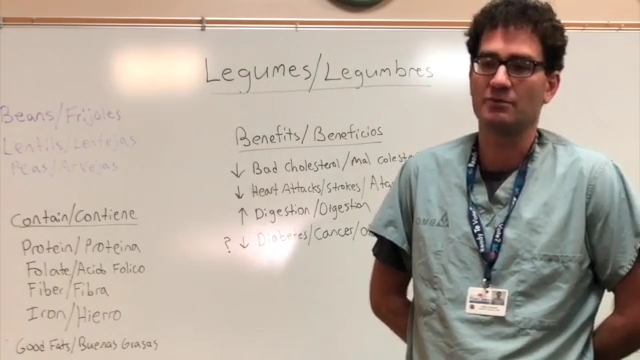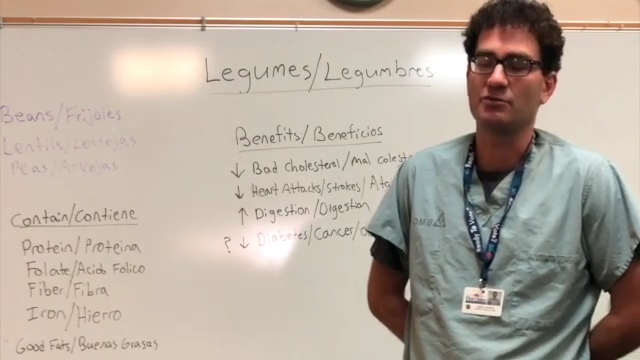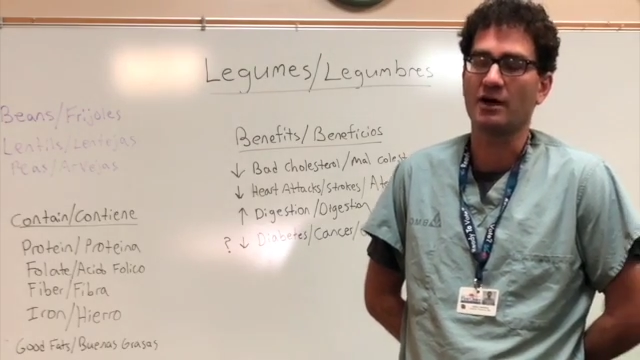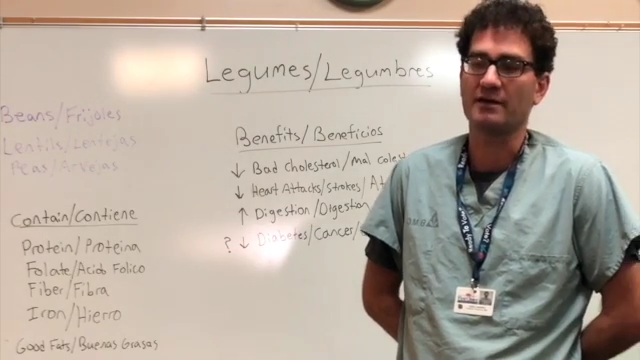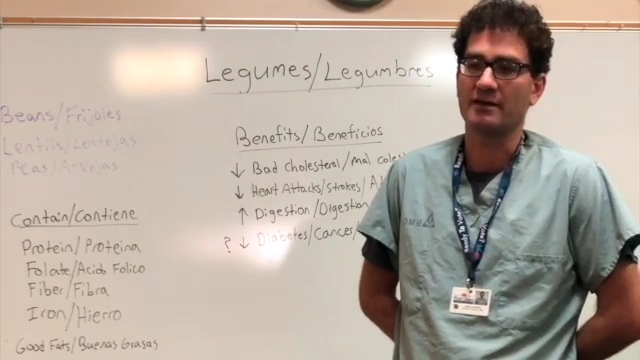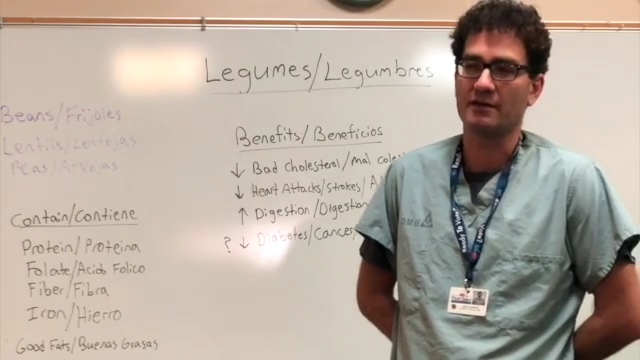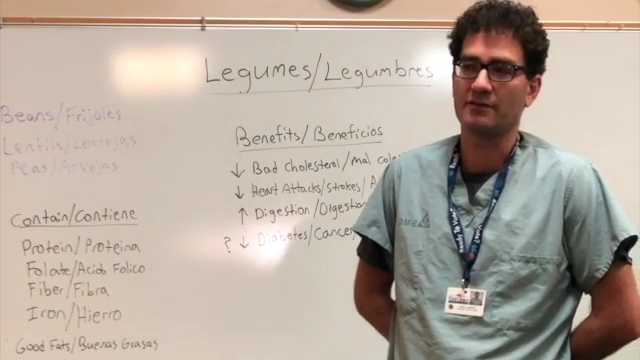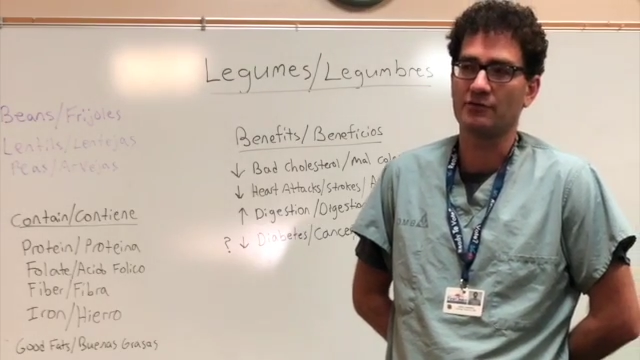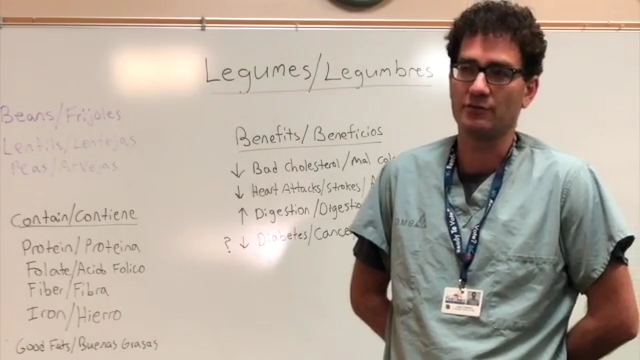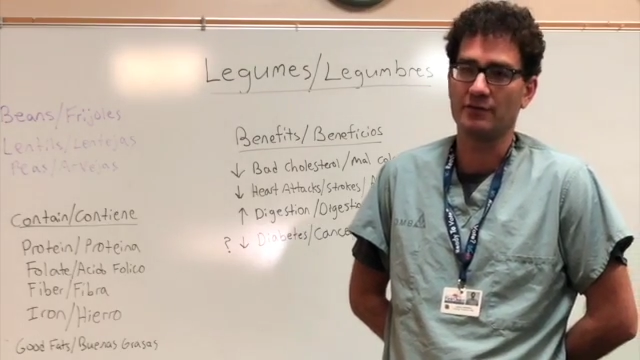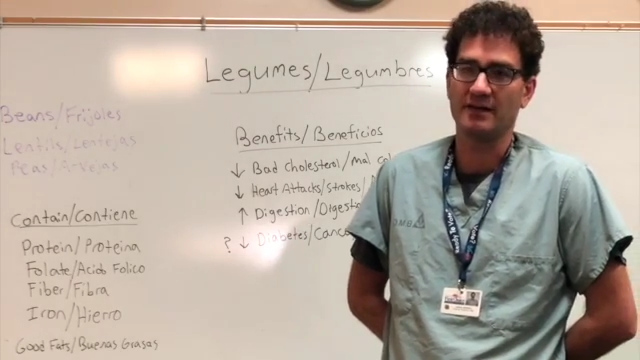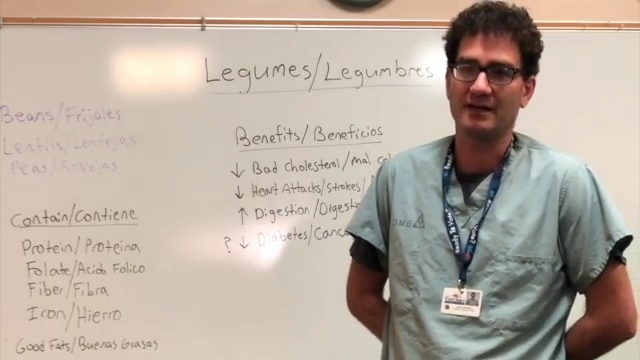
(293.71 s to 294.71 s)
processed
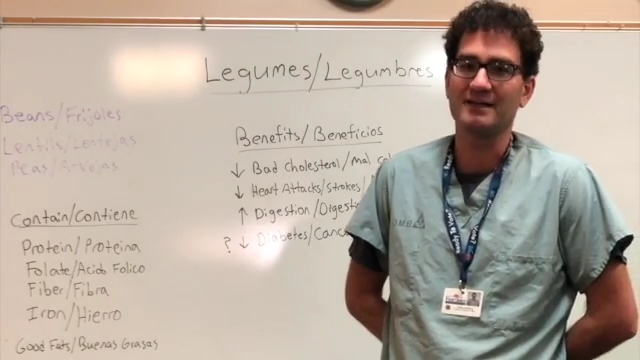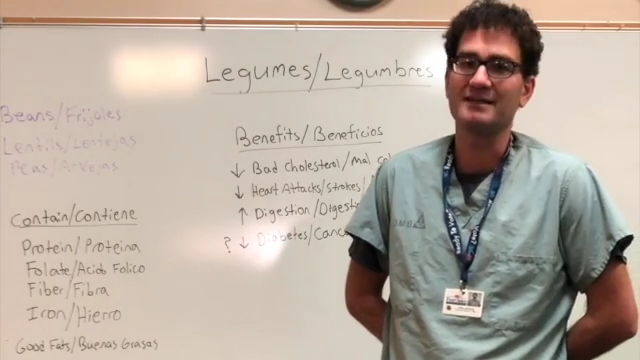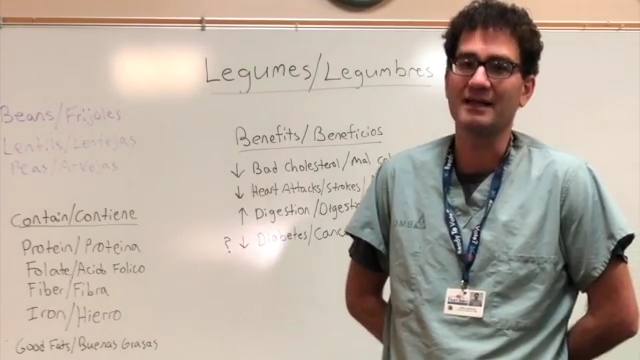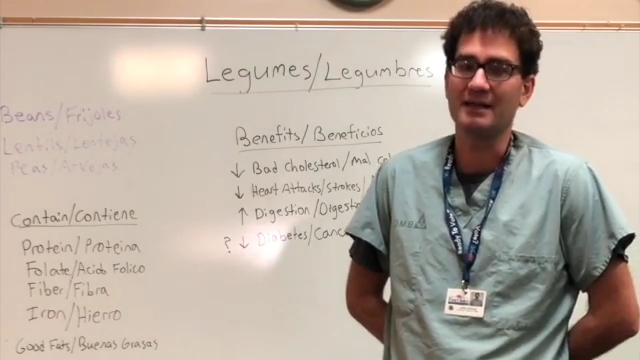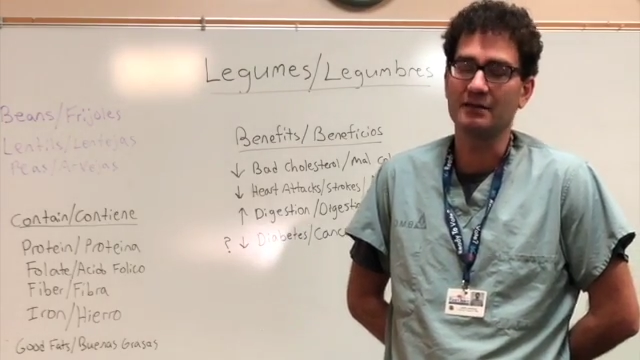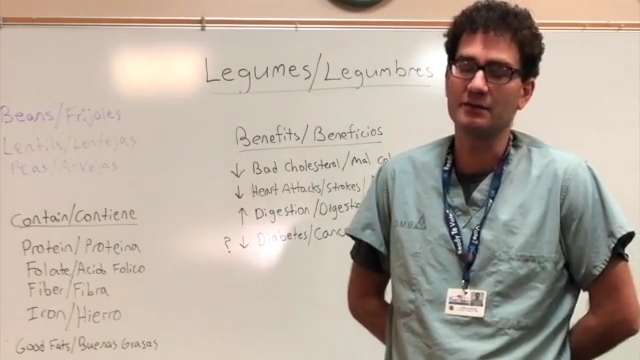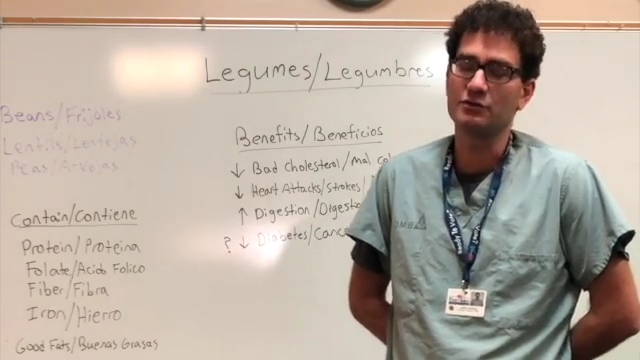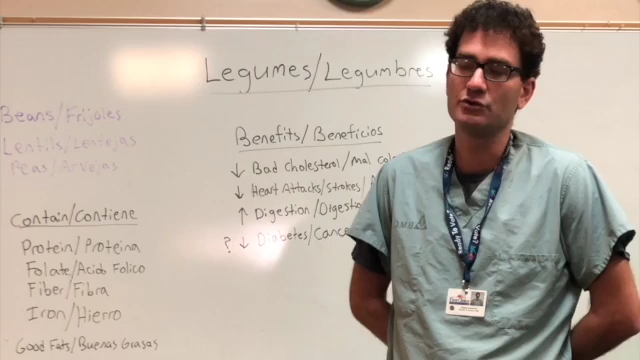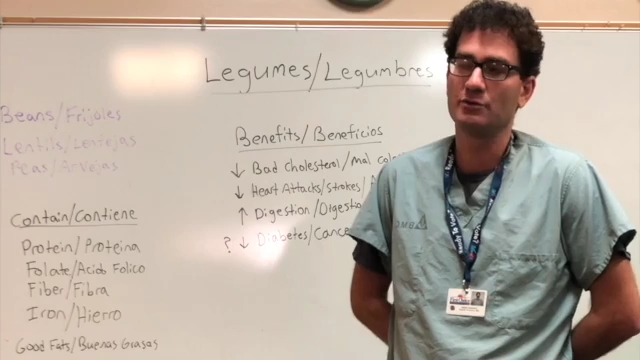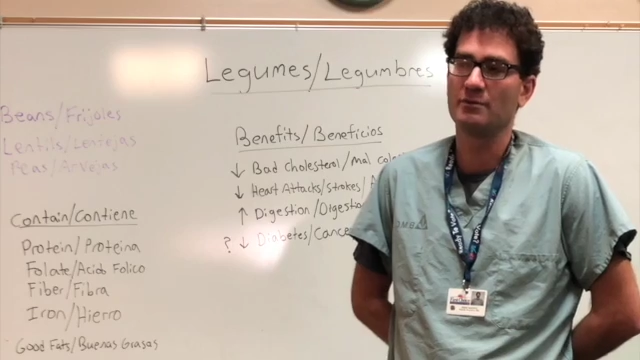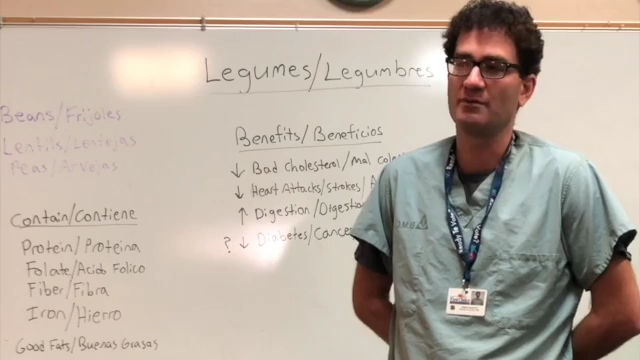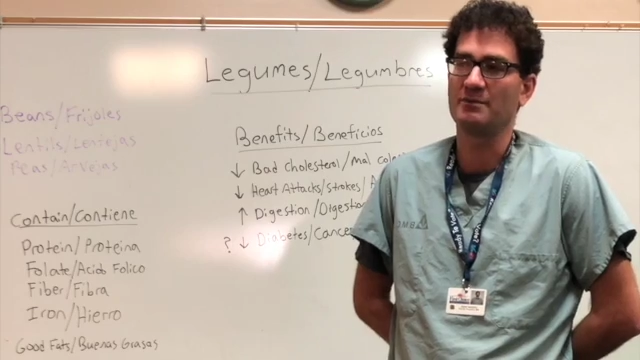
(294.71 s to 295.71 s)
foods that contain
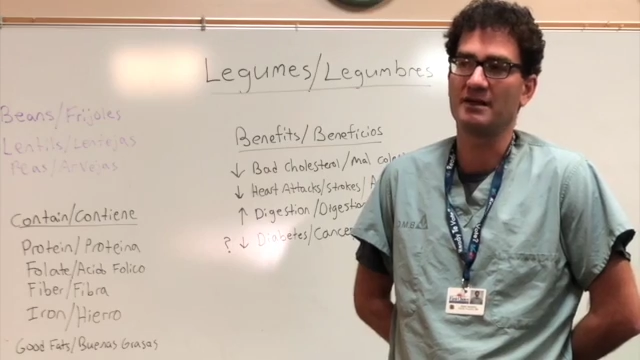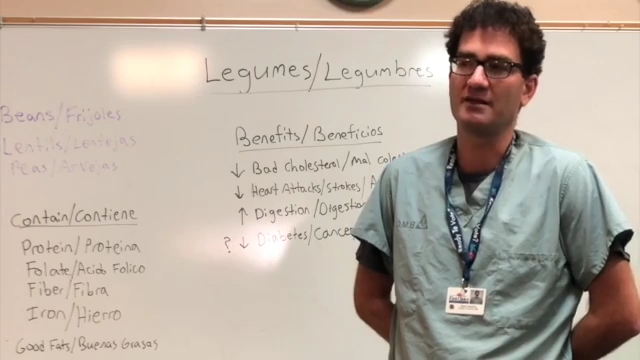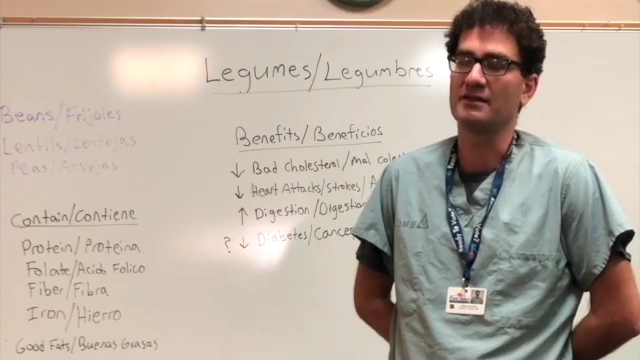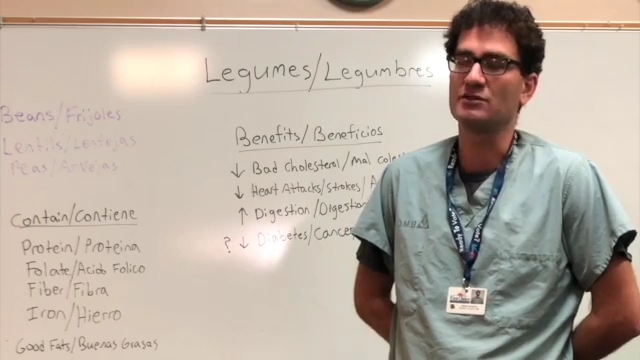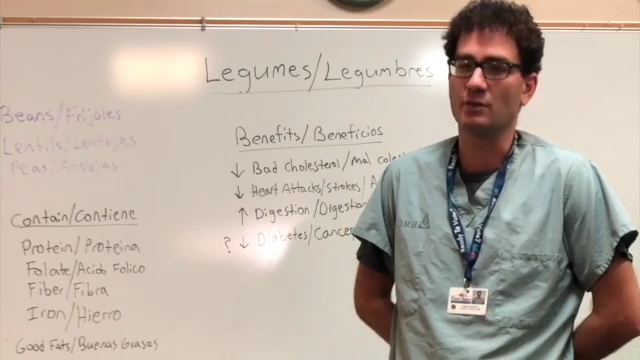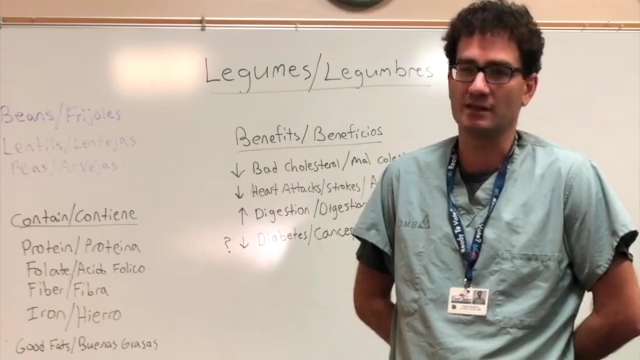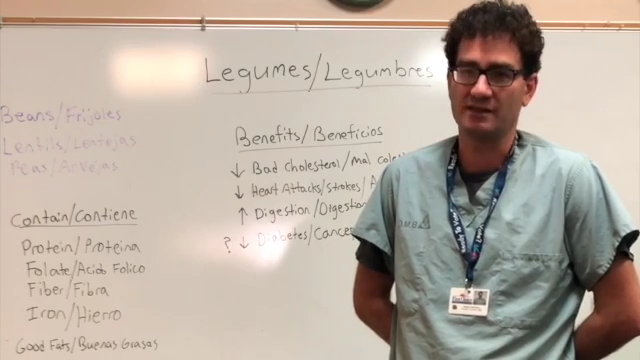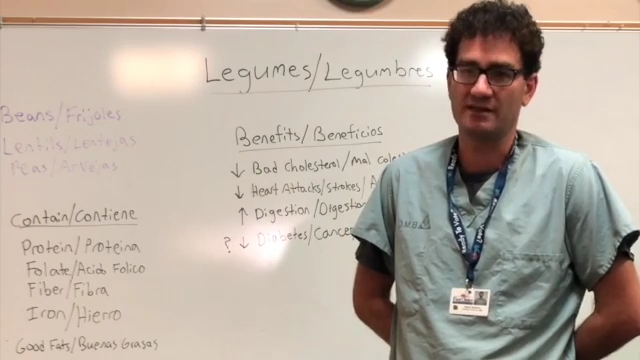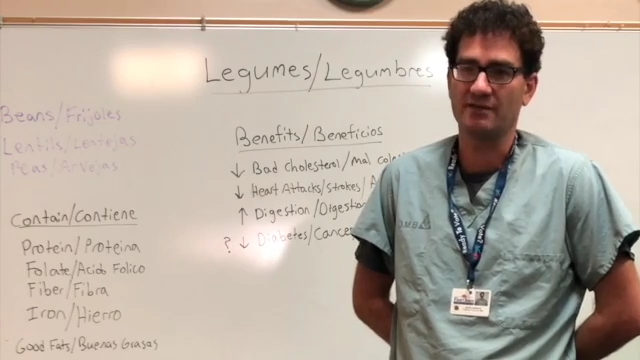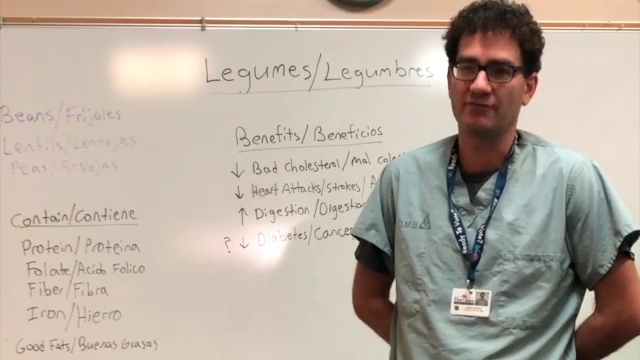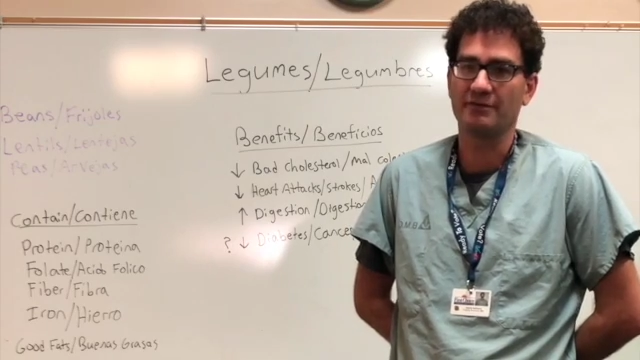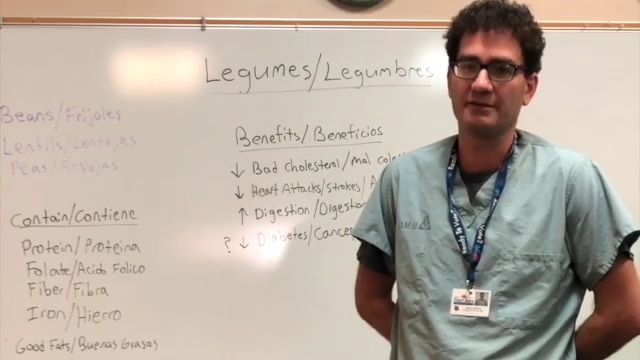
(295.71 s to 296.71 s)
legumes because each one is
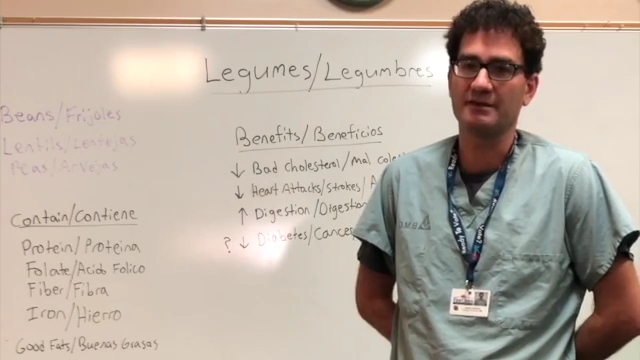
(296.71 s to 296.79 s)
different,